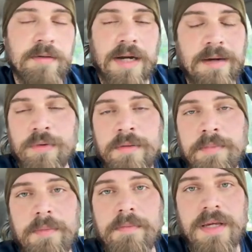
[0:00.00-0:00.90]
I wouldn't
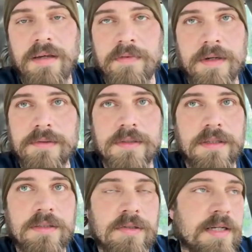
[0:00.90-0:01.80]
be me if I was
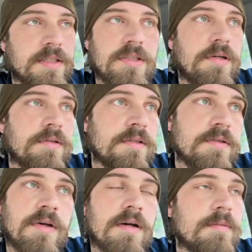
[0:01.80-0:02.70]
going to try to joke
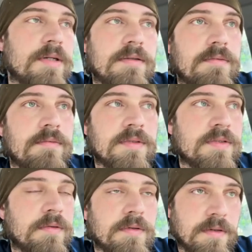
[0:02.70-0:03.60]
and talk about what's
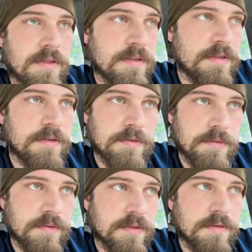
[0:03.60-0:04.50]
going on in the
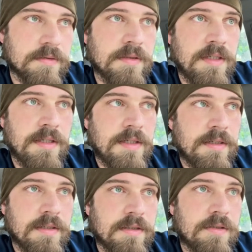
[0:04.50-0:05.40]
news and
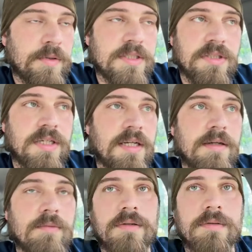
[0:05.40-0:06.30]

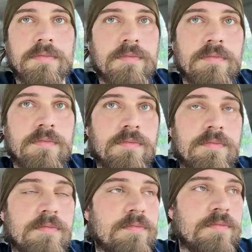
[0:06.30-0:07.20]
questioning whether
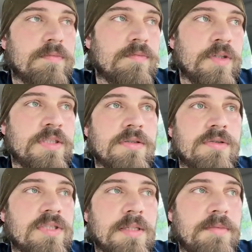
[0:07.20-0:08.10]

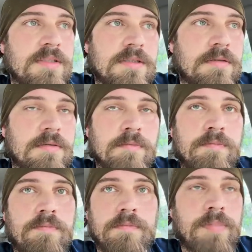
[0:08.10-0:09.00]
Richard Simmons
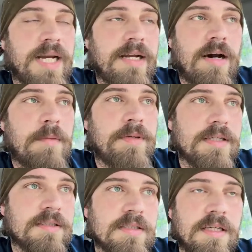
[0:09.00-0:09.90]

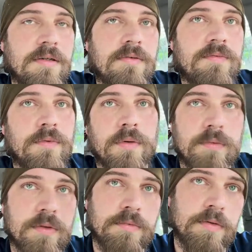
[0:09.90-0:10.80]
biopic is going to go
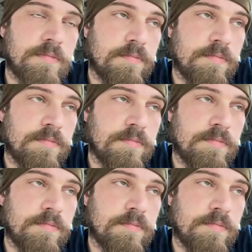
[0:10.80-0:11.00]
forward with,